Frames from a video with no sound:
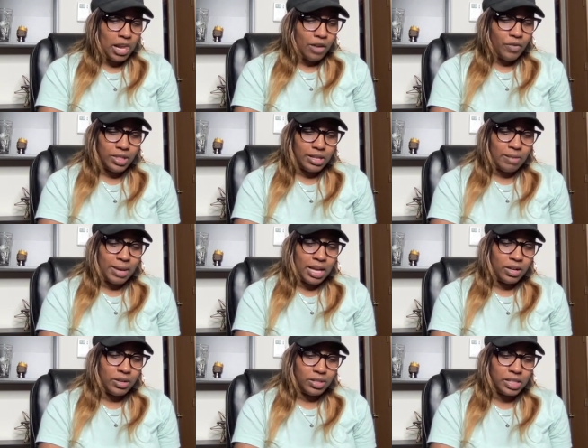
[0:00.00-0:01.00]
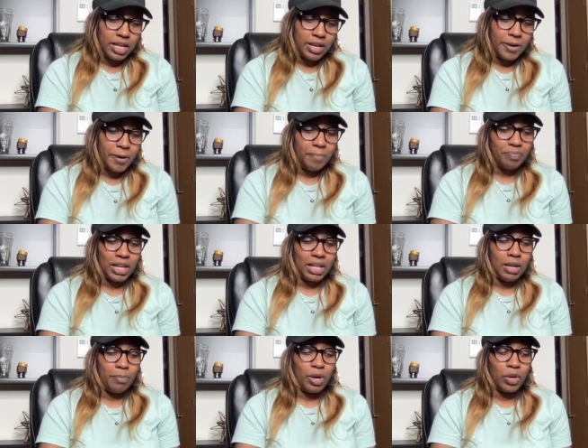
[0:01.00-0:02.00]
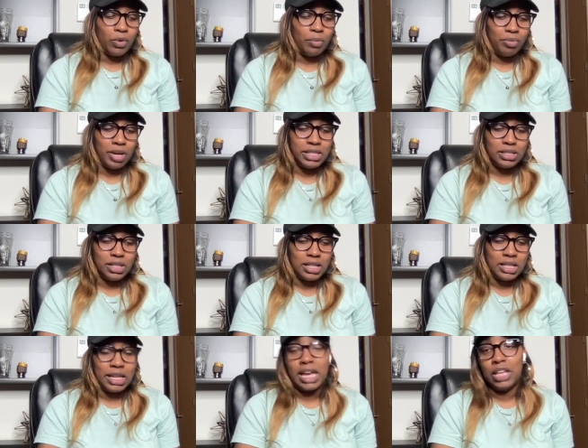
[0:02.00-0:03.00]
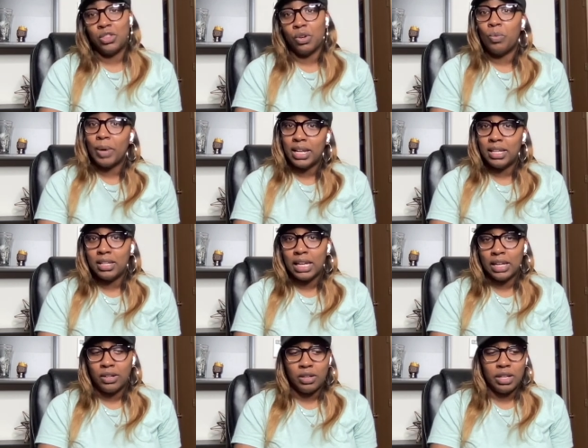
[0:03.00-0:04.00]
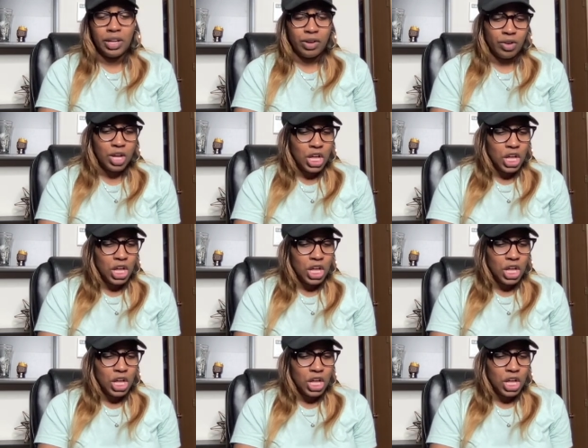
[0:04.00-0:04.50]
for them at a hotel, and he bought her a bracelet that had their wedding date on there.